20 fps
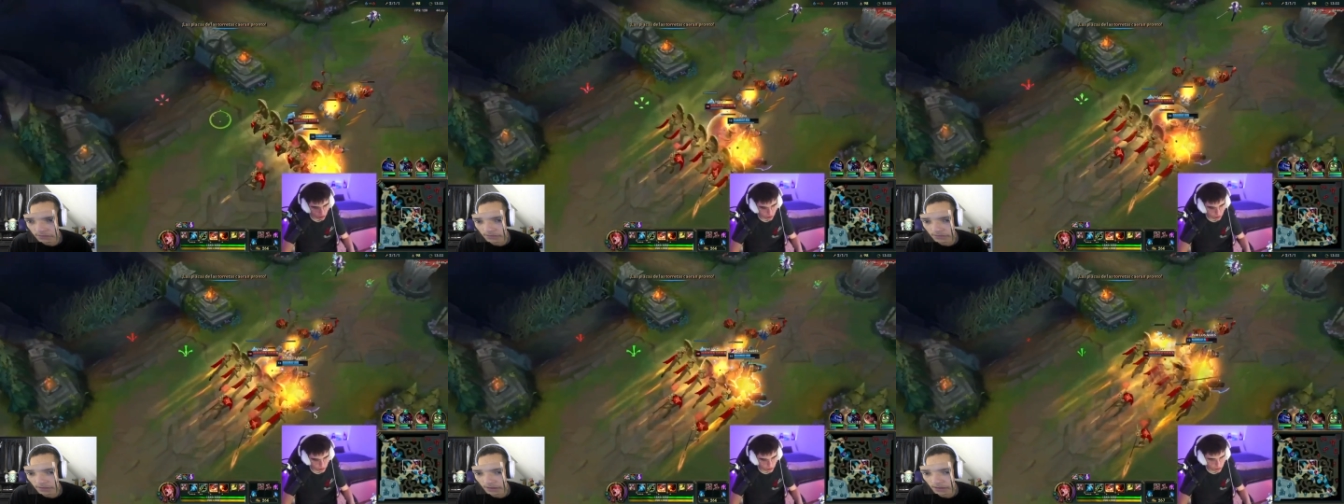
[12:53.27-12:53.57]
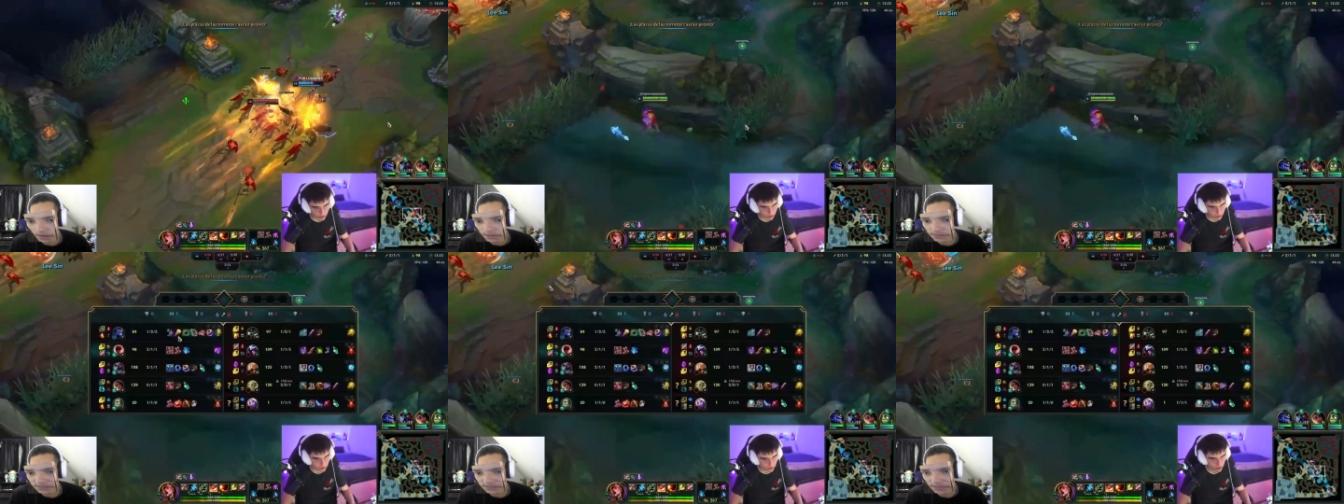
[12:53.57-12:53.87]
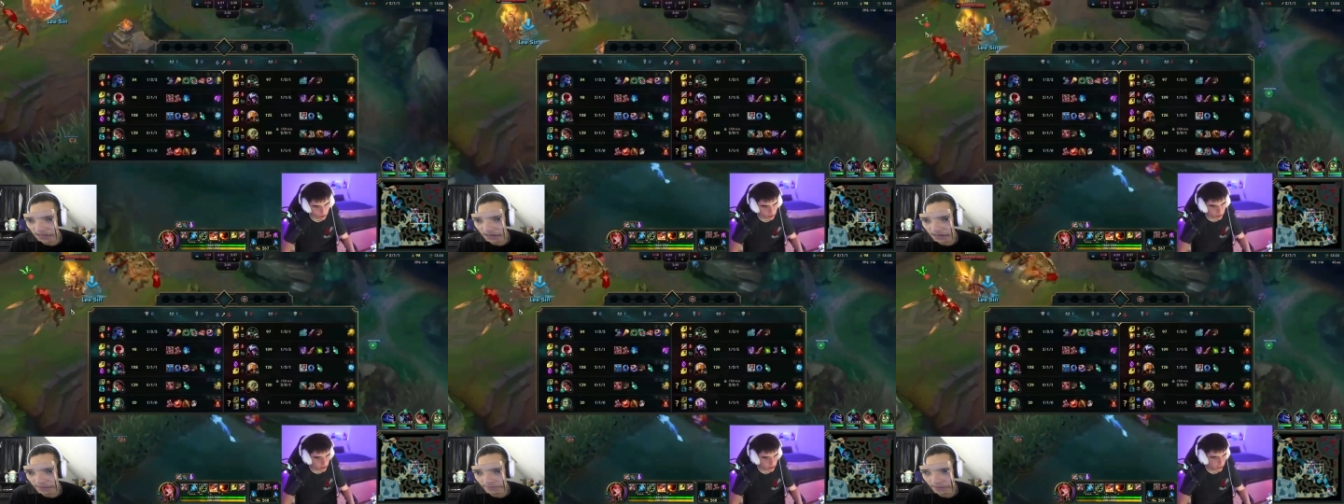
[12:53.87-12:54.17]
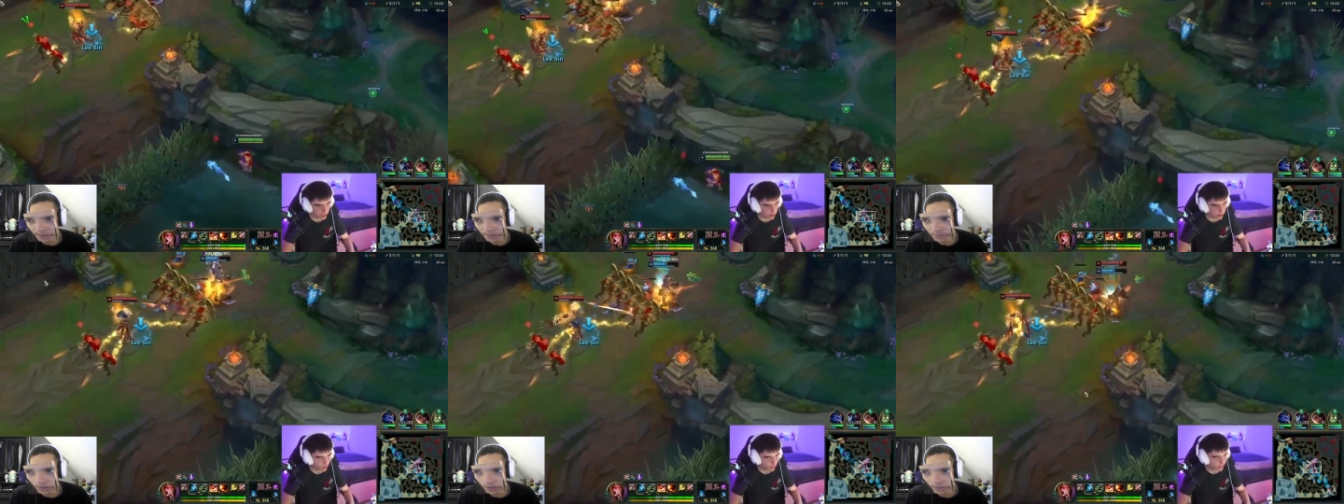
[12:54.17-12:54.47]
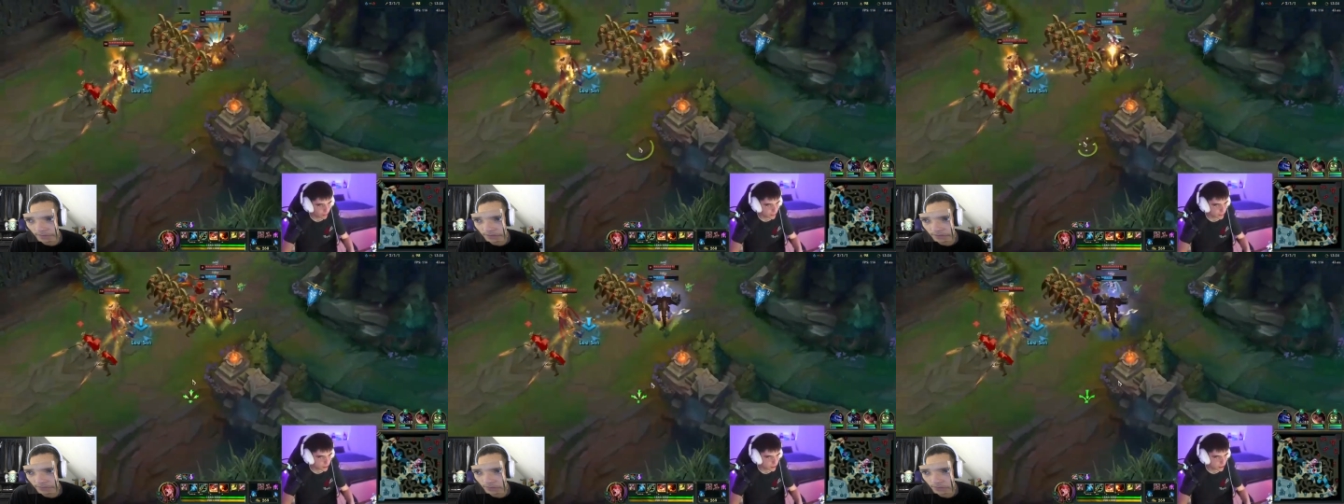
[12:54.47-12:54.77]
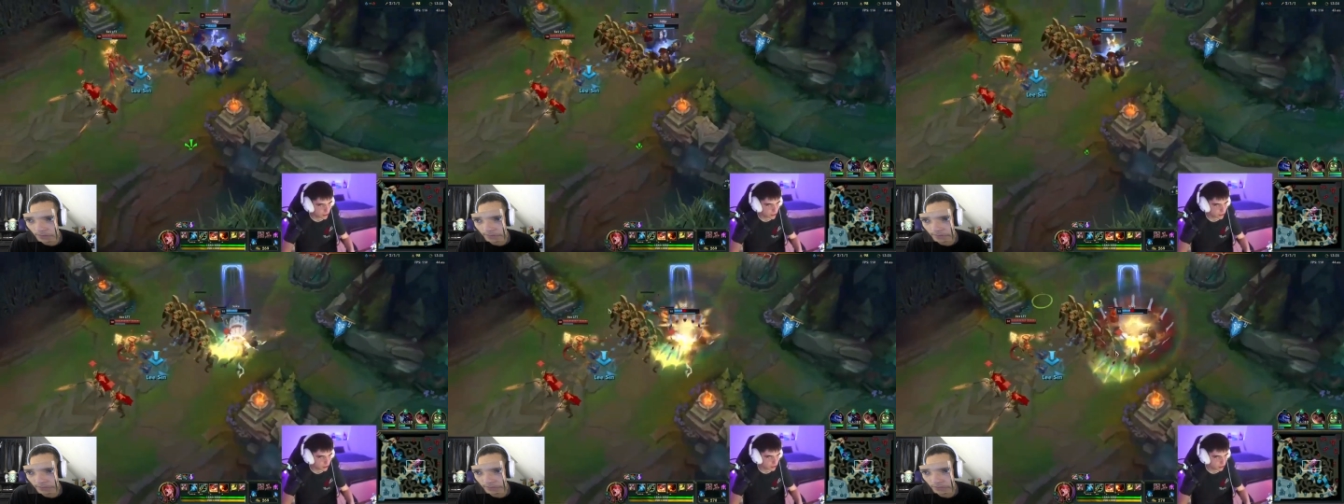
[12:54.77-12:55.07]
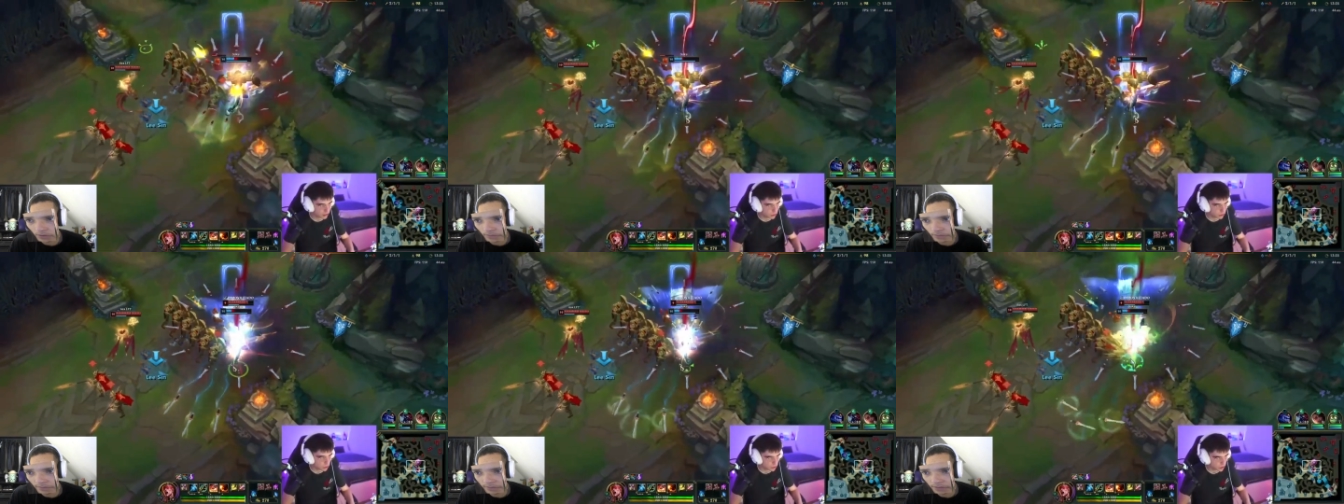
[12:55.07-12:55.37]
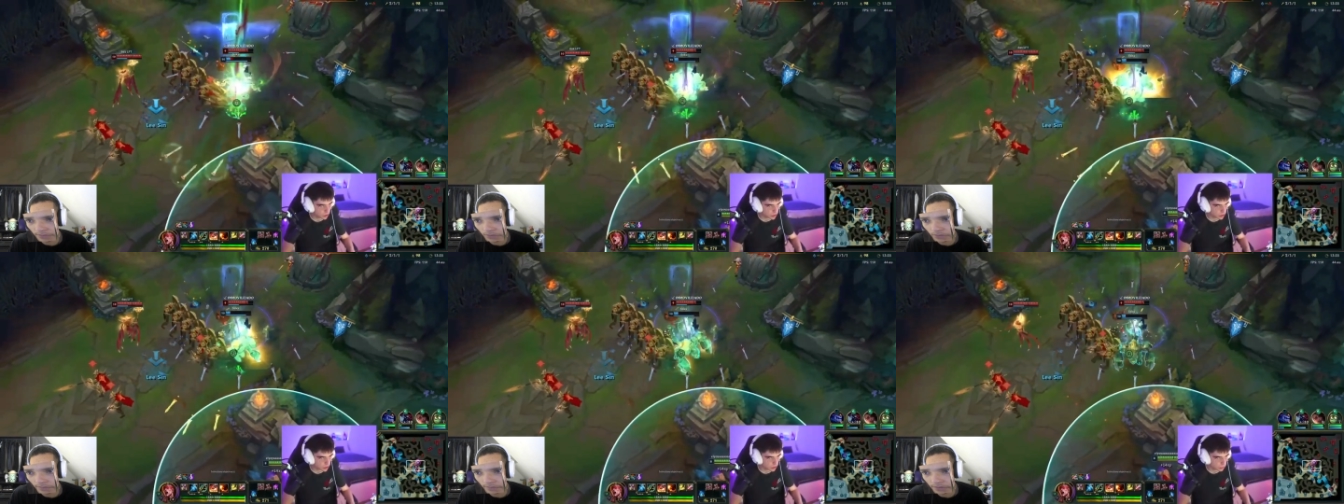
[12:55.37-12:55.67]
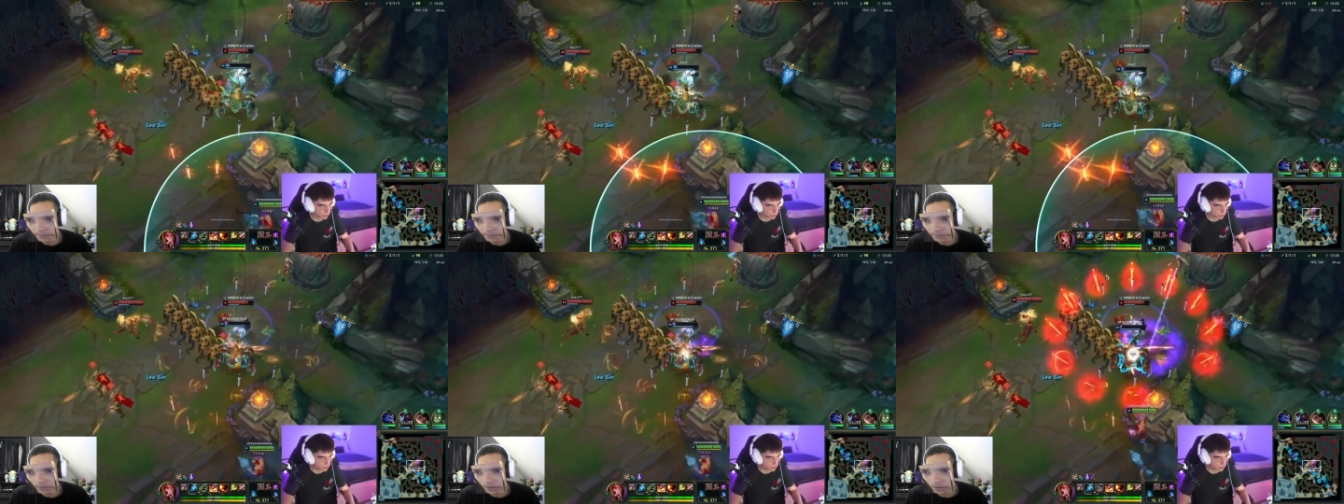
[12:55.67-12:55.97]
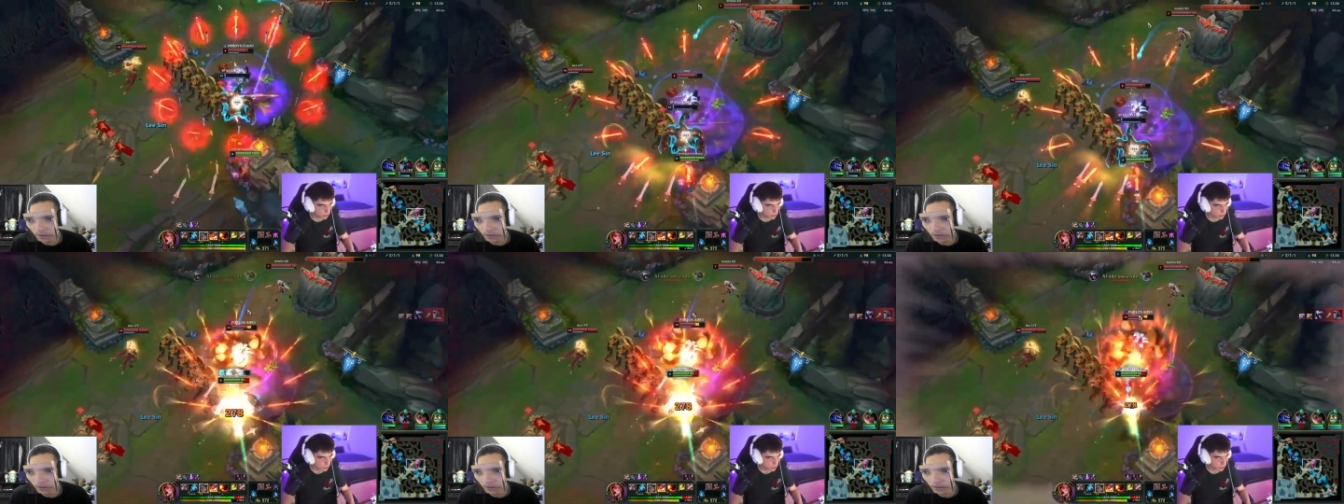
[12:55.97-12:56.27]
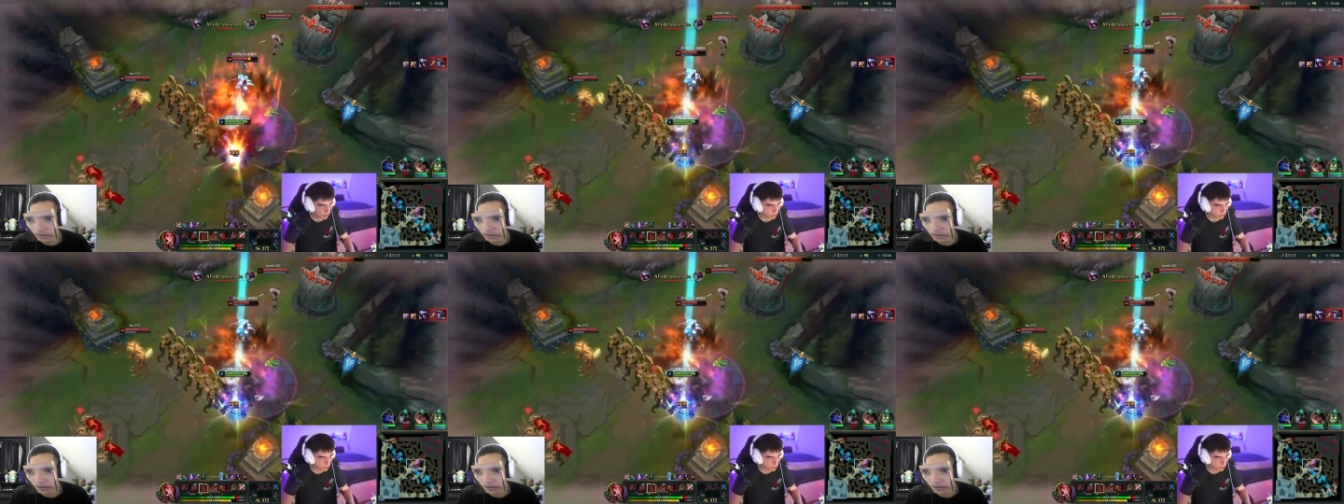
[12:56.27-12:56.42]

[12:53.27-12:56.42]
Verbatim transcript: Can't decide. Mid bot, mid bot, mid bot, mid bot, mid bot.